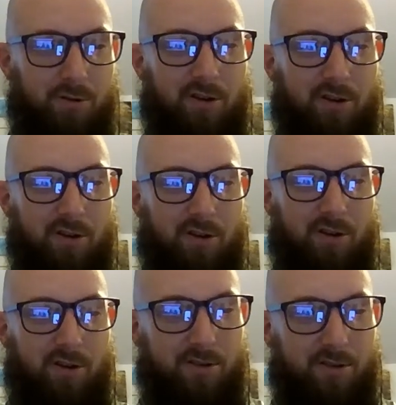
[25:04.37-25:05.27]

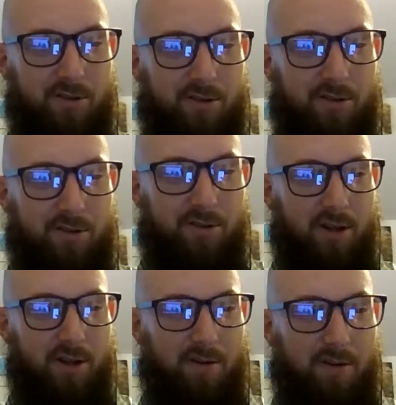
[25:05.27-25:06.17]
says Zelensky could
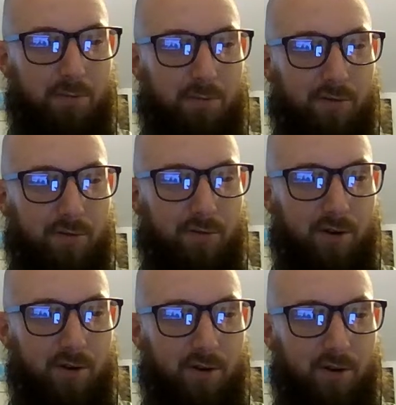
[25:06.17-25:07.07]
have prevented
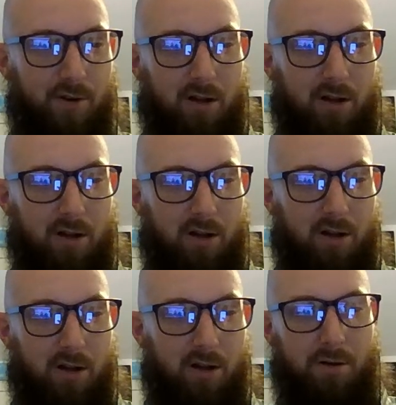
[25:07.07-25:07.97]
a lot of
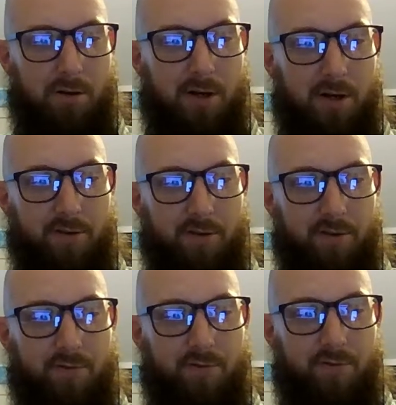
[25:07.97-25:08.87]
drama by
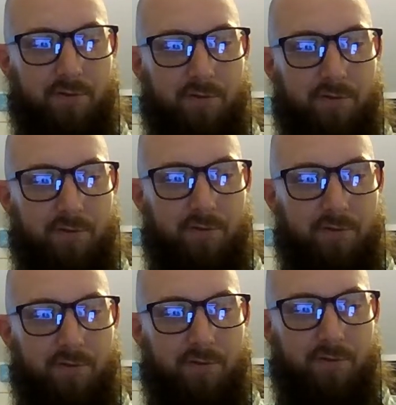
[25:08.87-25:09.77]
defending
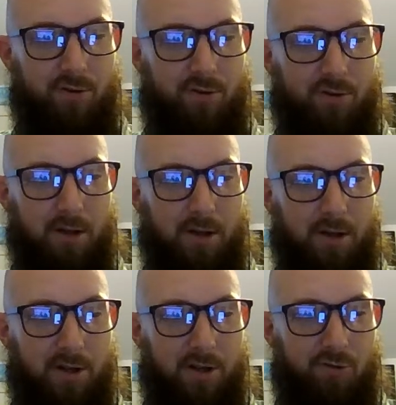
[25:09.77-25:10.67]
Trump during
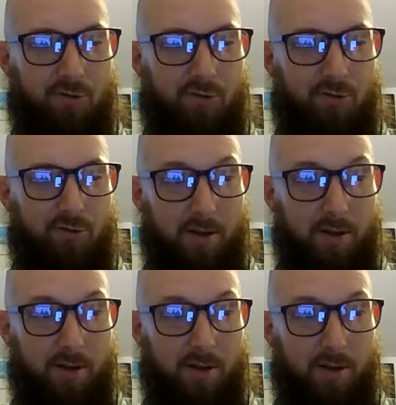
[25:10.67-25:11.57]
impeachment,
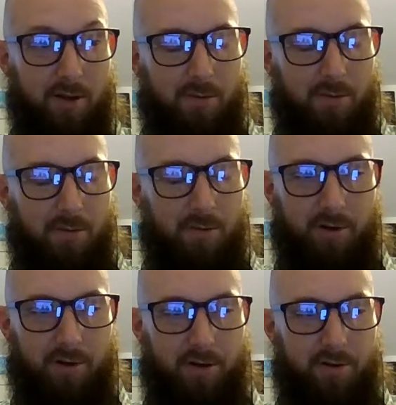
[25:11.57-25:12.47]
but